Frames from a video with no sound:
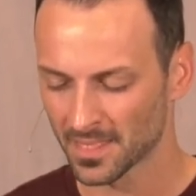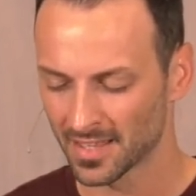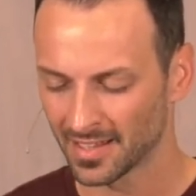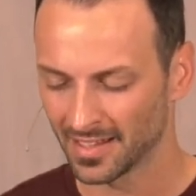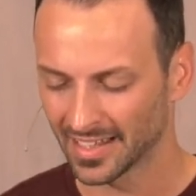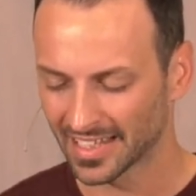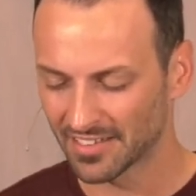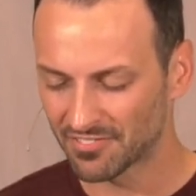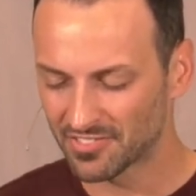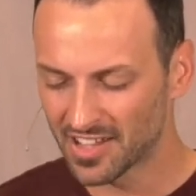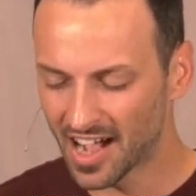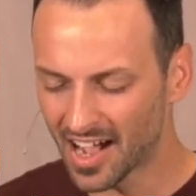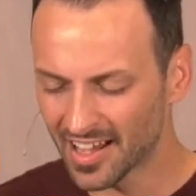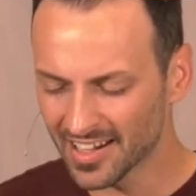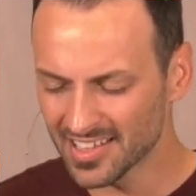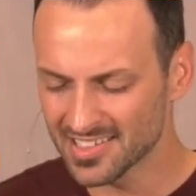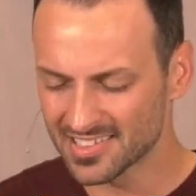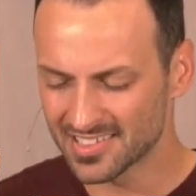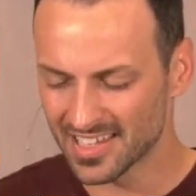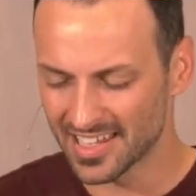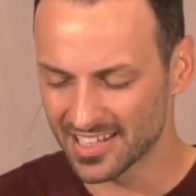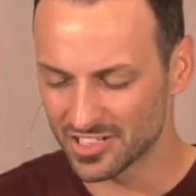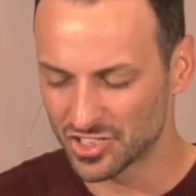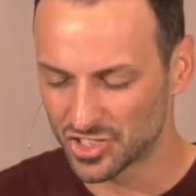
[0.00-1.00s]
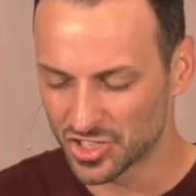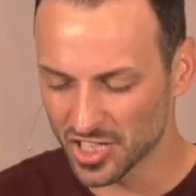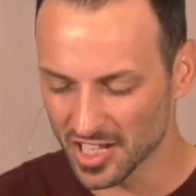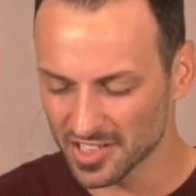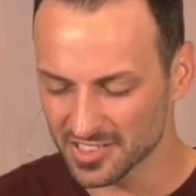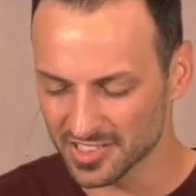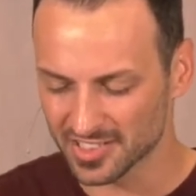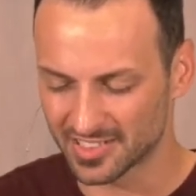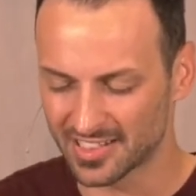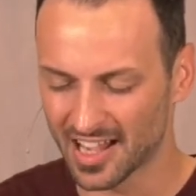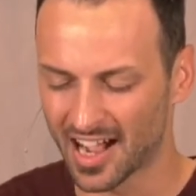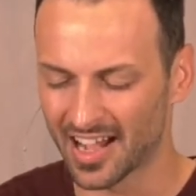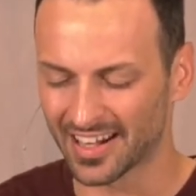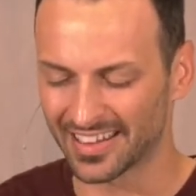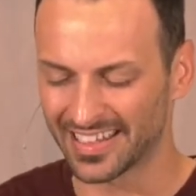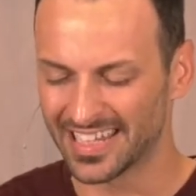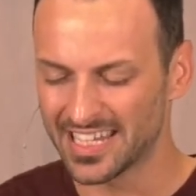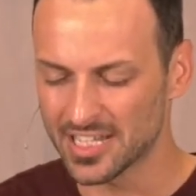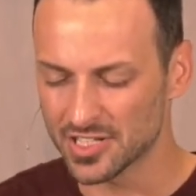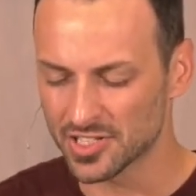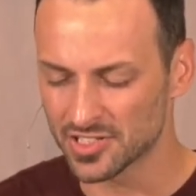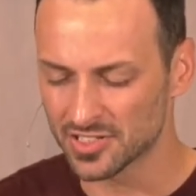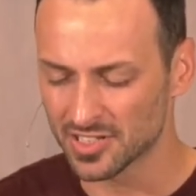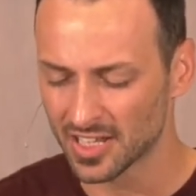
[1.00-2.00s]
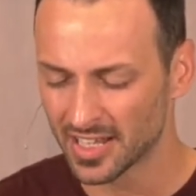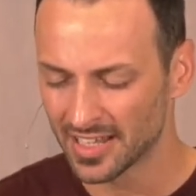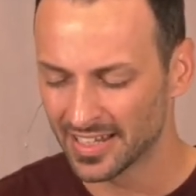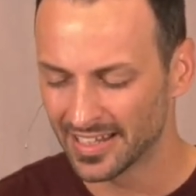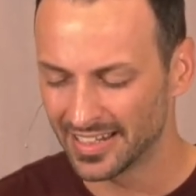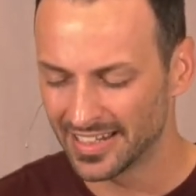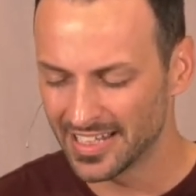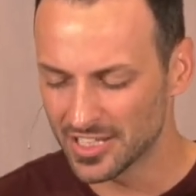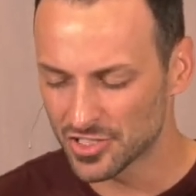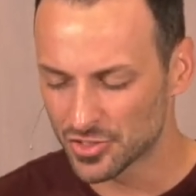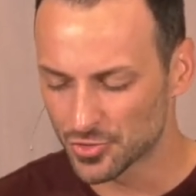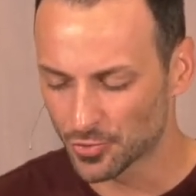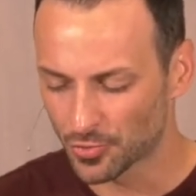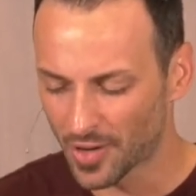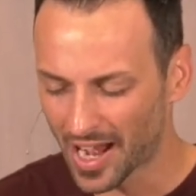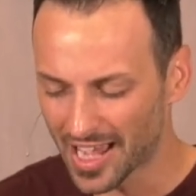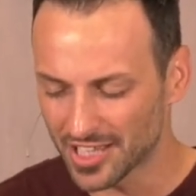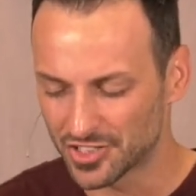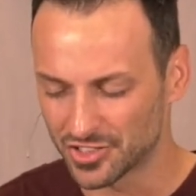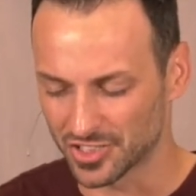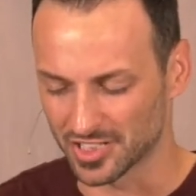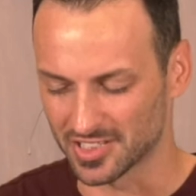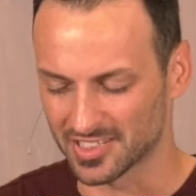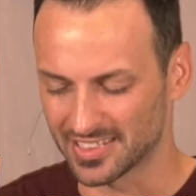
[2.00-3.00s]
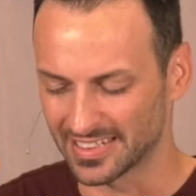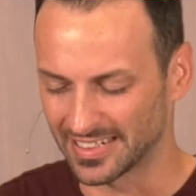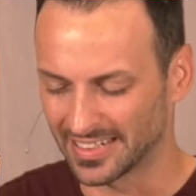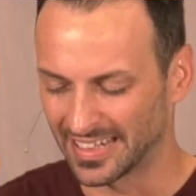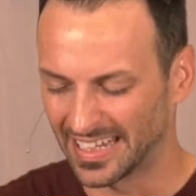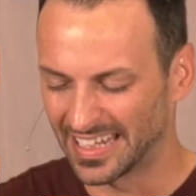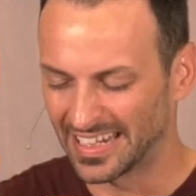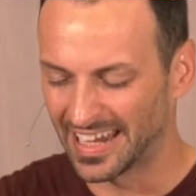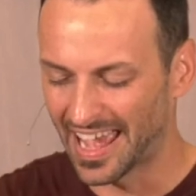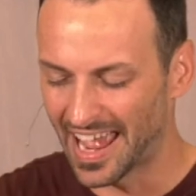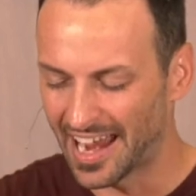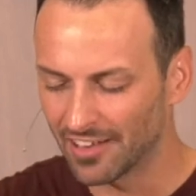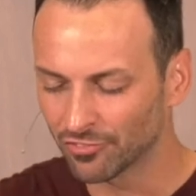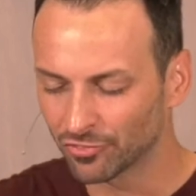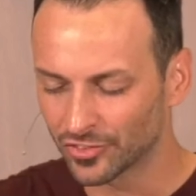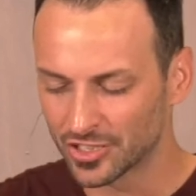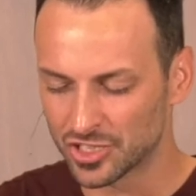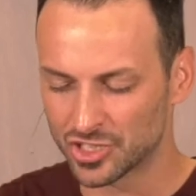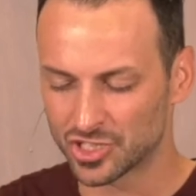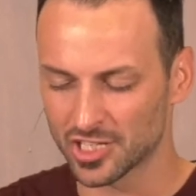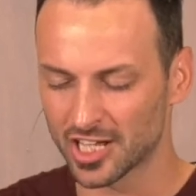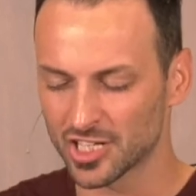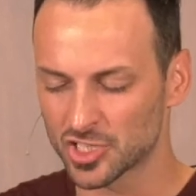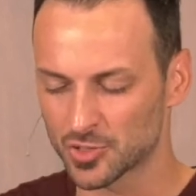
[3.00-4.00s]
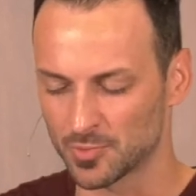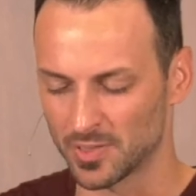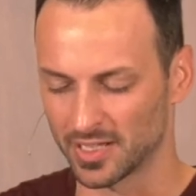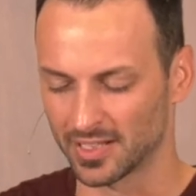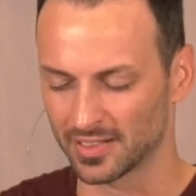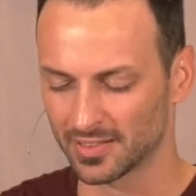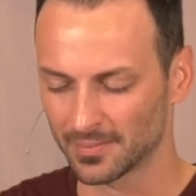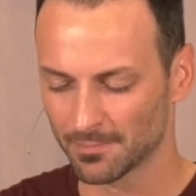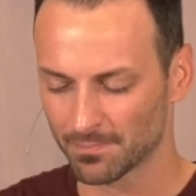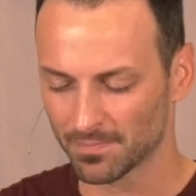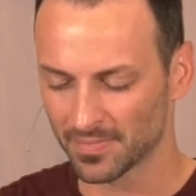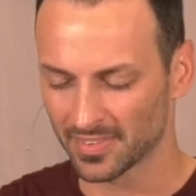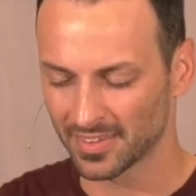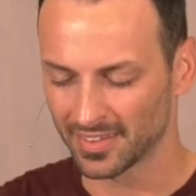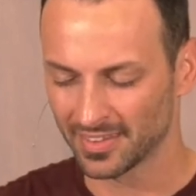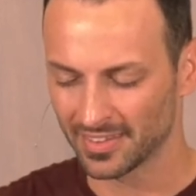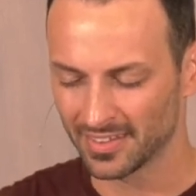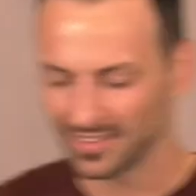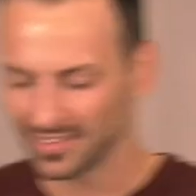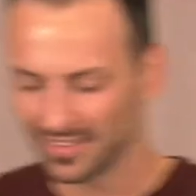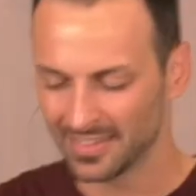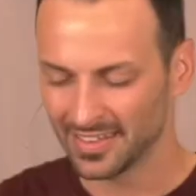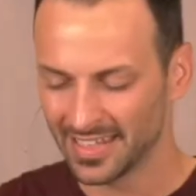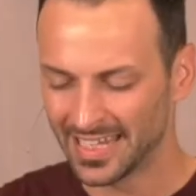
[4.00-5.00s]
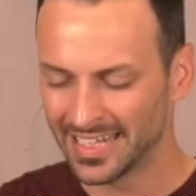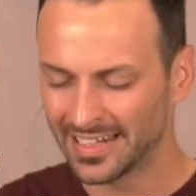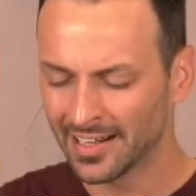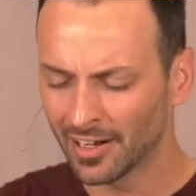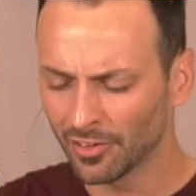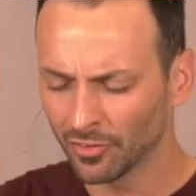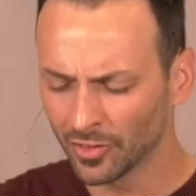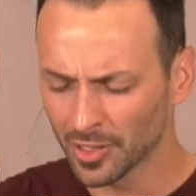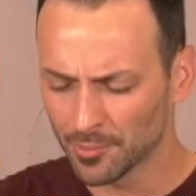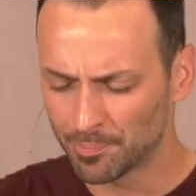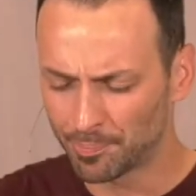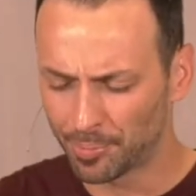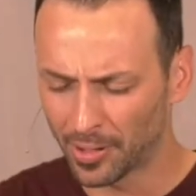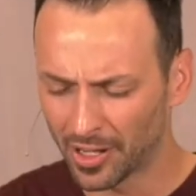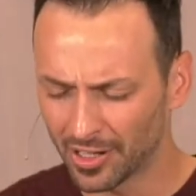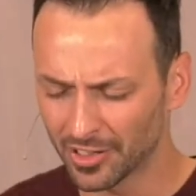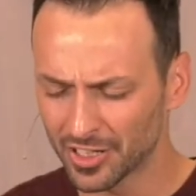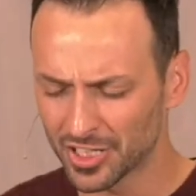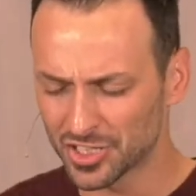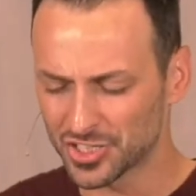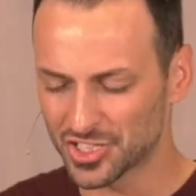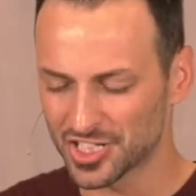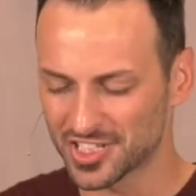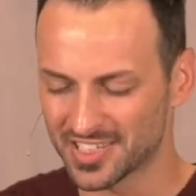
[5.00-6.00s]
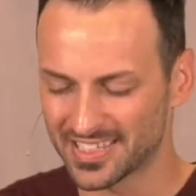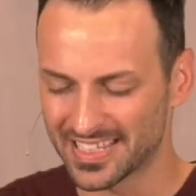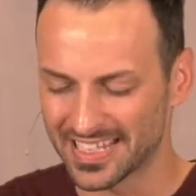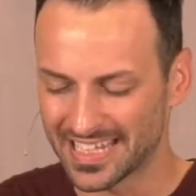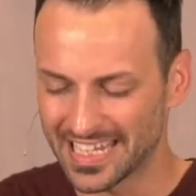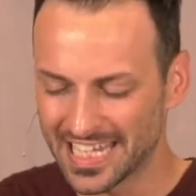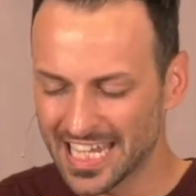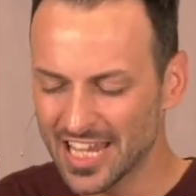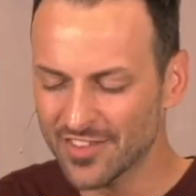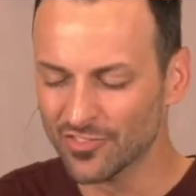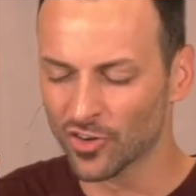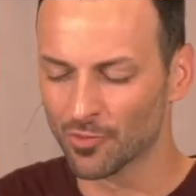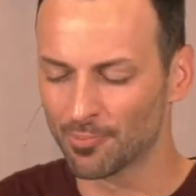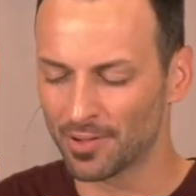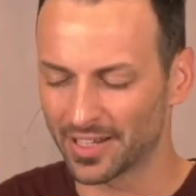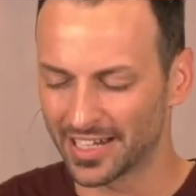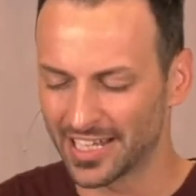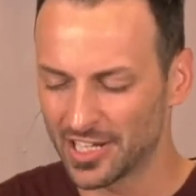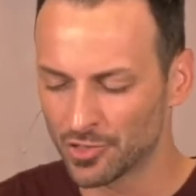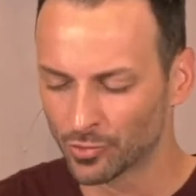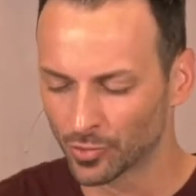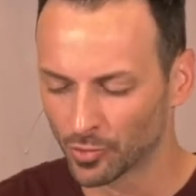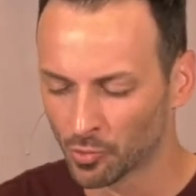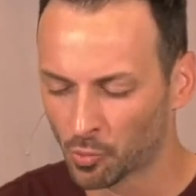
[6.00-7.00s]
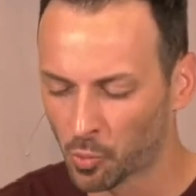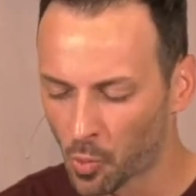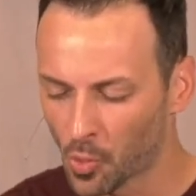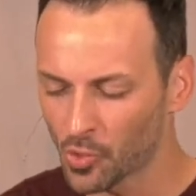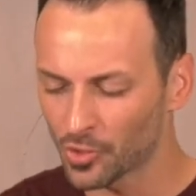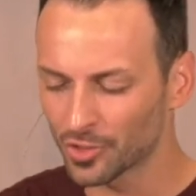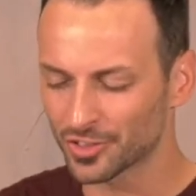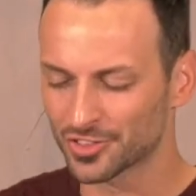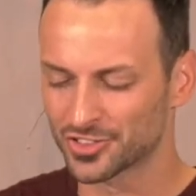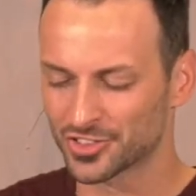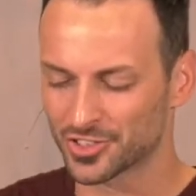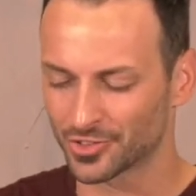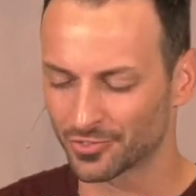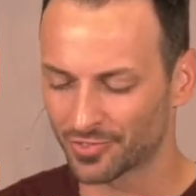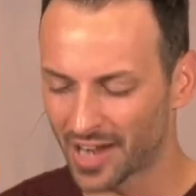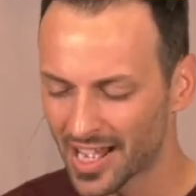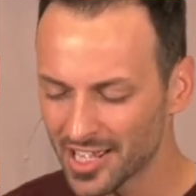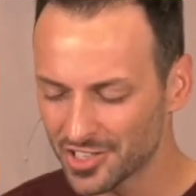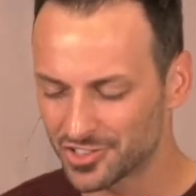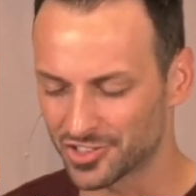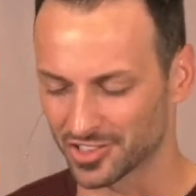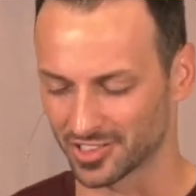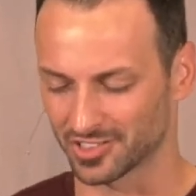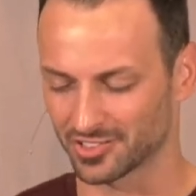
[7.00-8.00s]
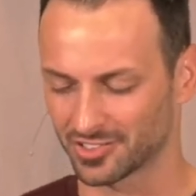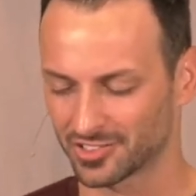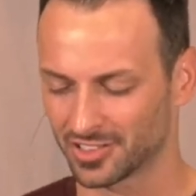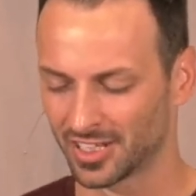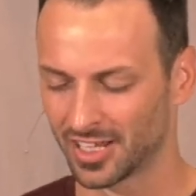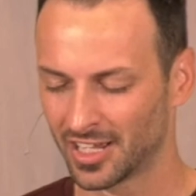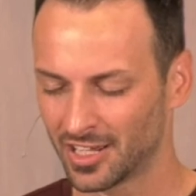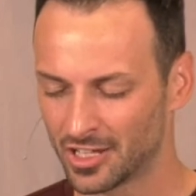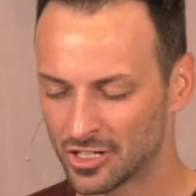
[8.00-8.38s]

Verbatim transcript: Like if God is a just God and he is righteous in every judgment, he not only punishes the evil, but he rewards the righteous.